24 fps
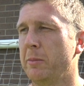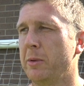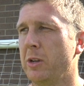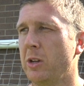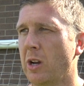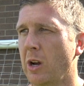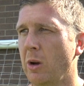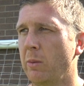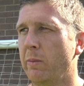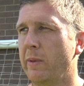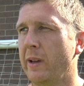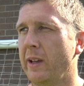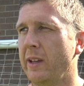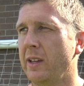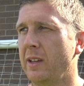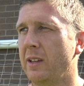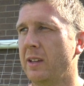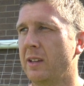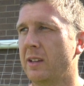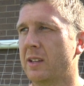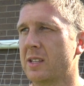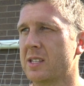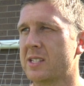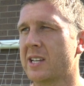You hope they
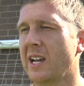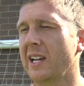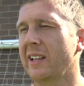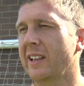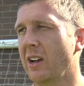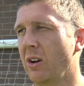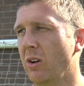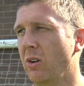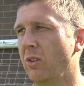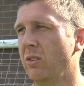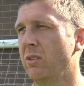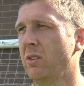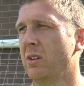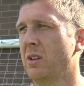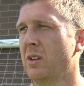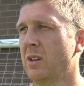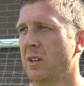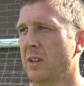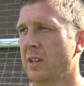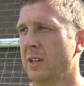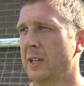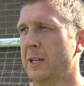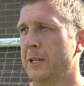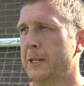can take that
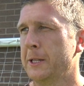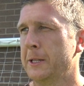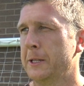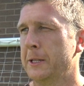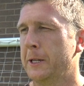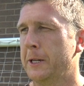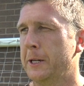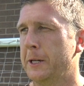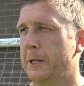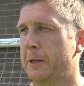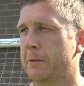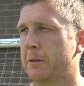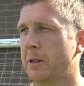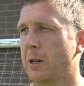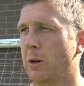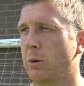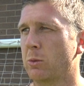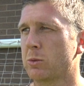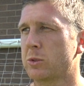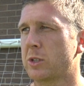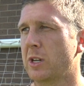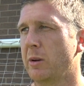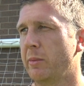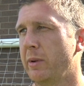on.
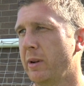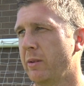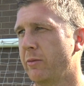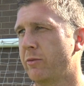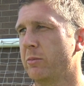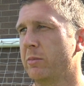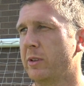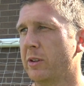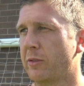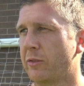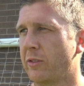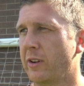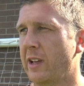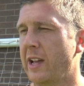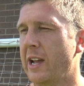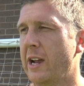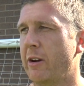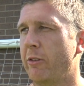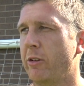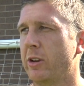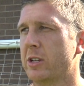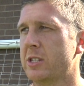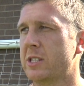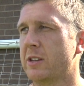Goals coming in from different
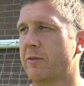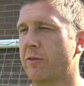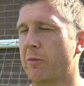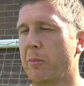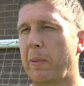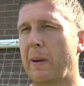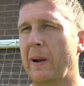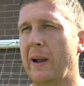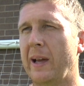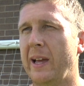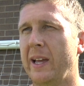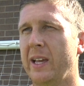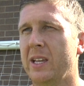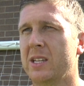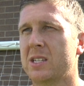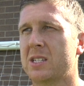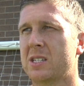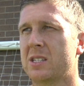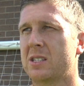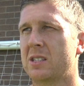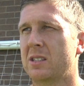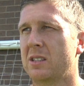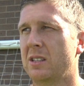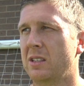areas, different
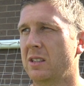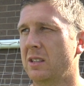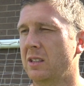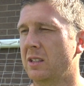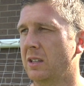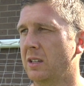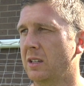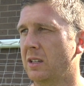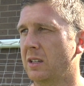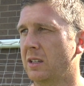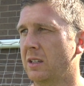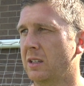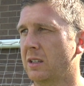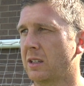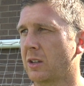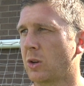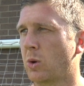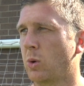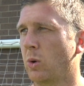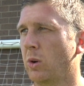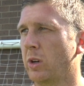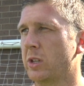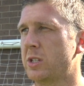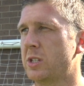players. The
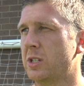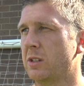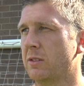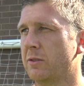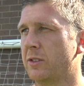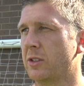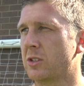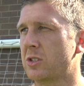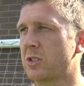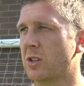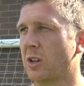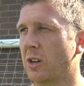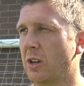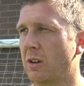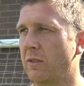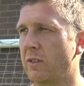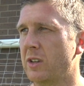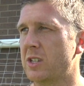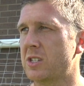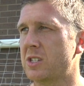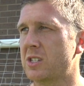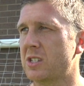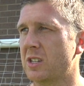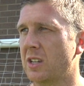quality of the
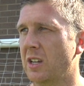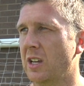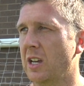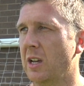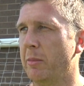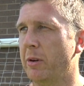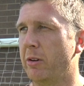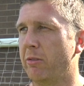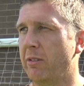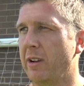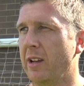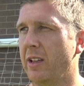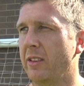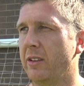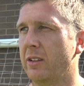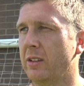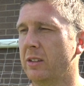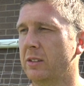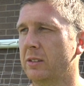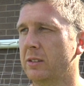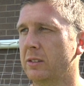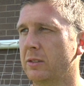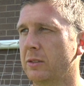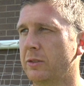service up and around
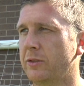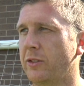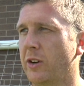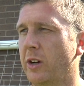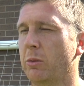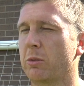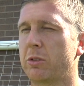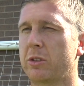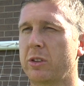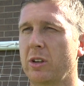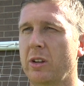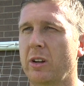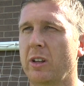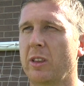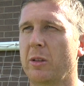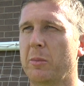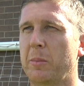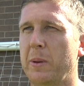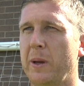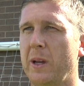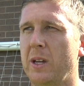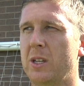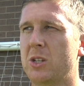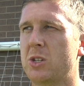the final third of the
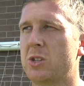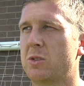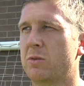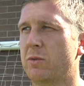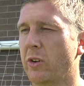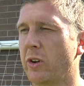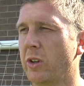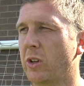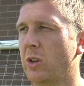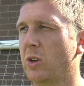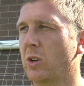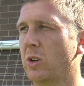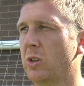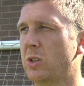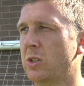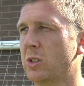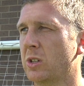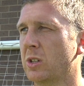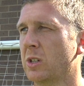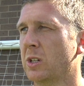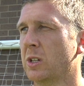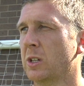pitch, very good.